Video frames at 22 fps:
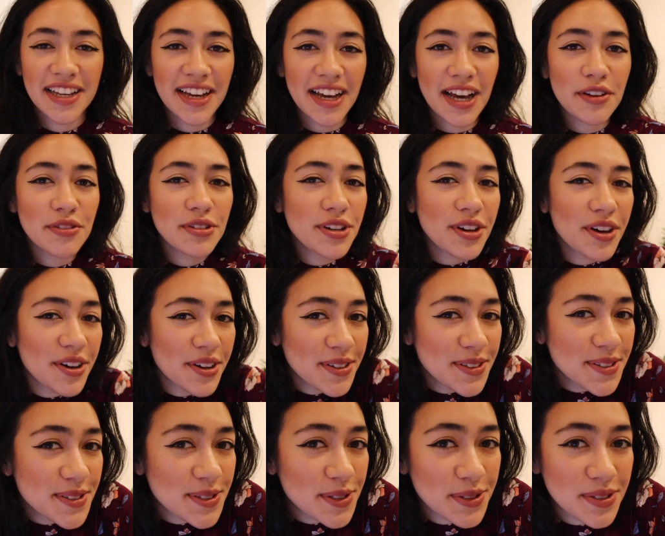I would
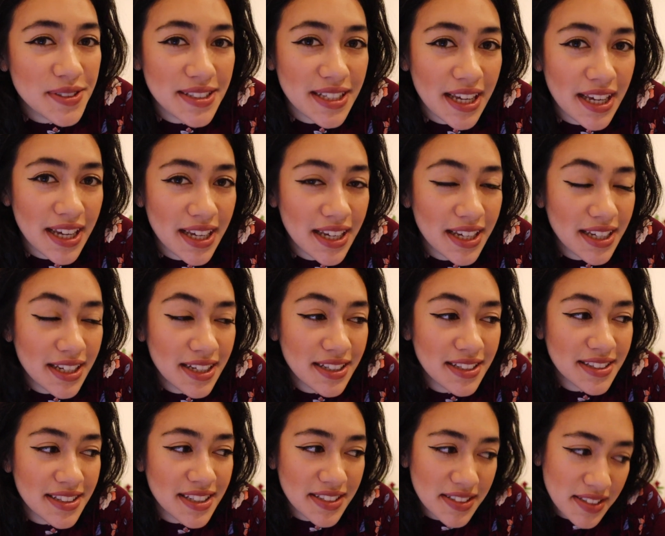also say,
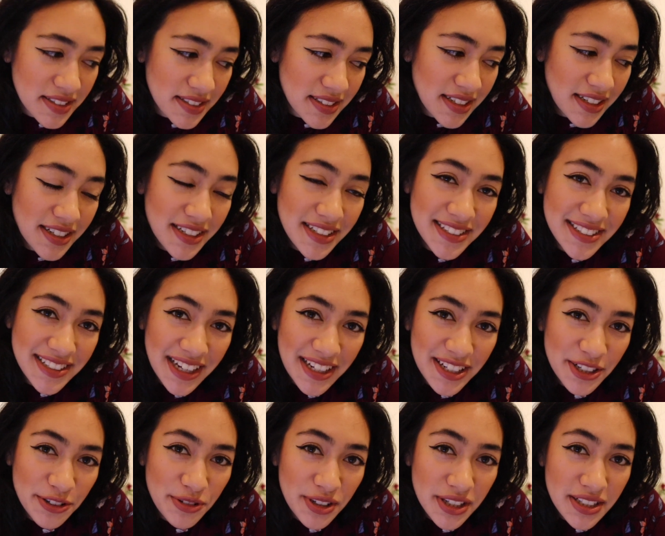this is an
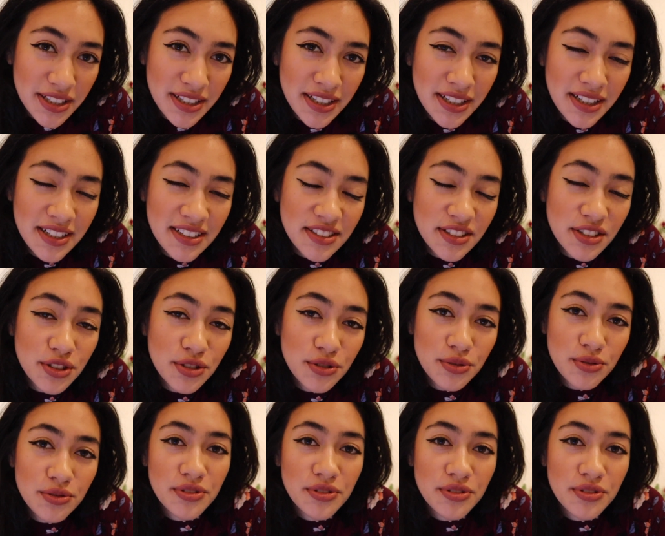exciting one, to